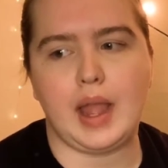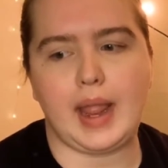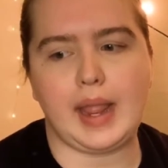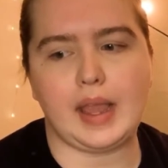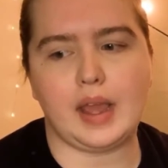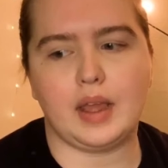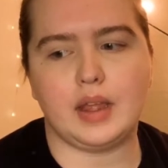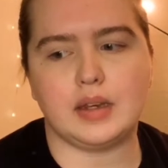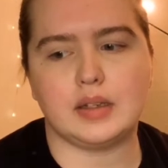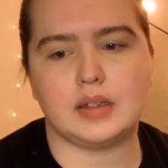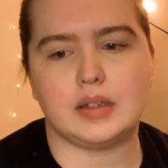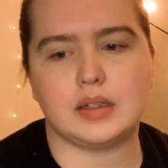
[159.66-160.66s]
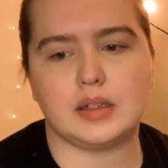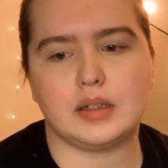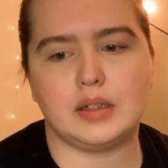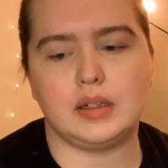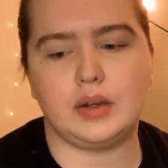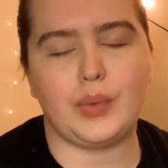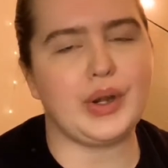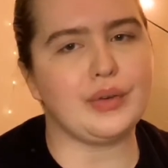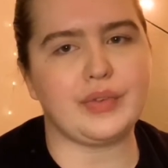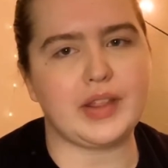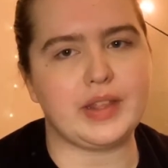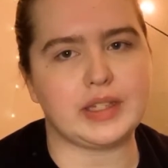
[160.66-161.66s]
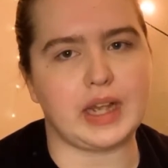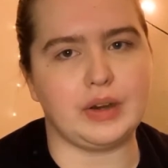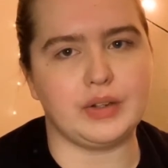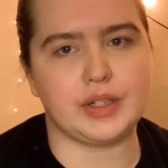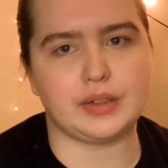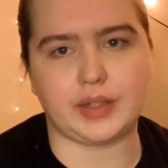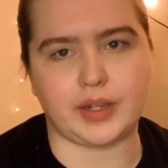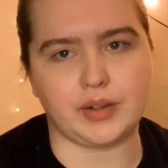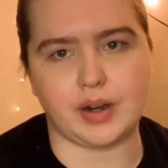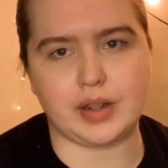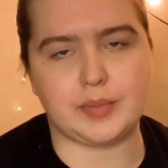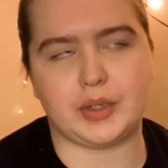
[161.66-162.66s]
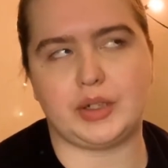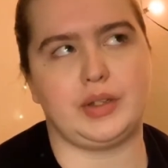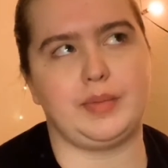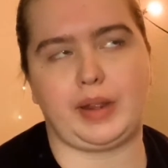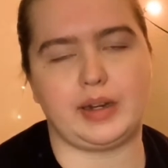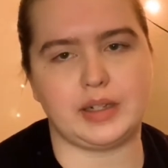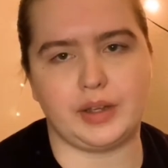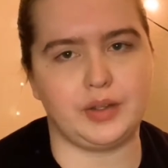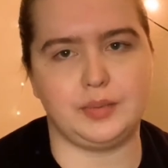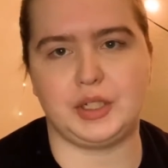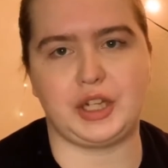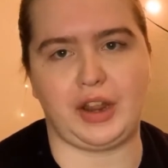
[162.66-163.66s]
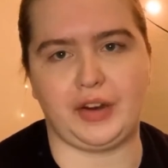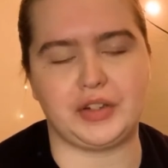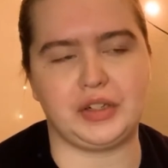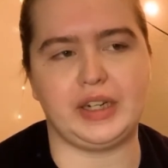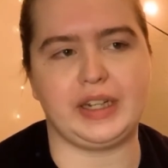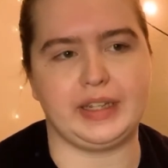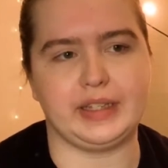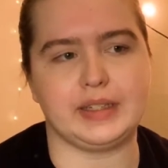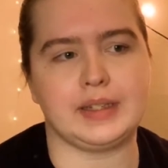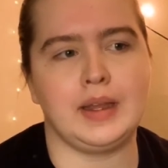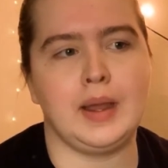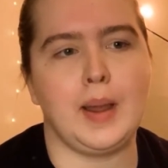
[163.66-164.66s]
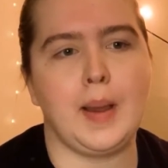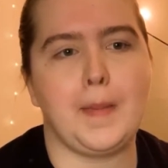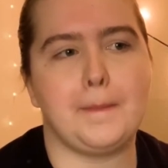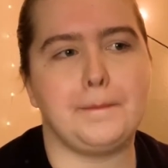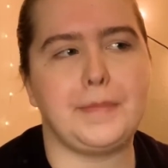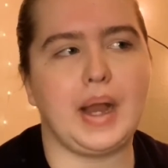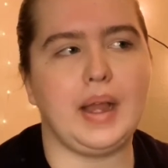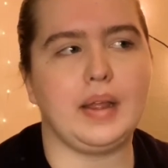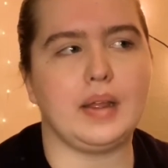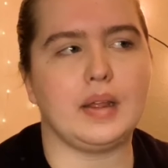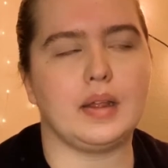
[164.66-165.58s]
and we don't find this out until later on in the book, so I'm not going to tell you which character it is, but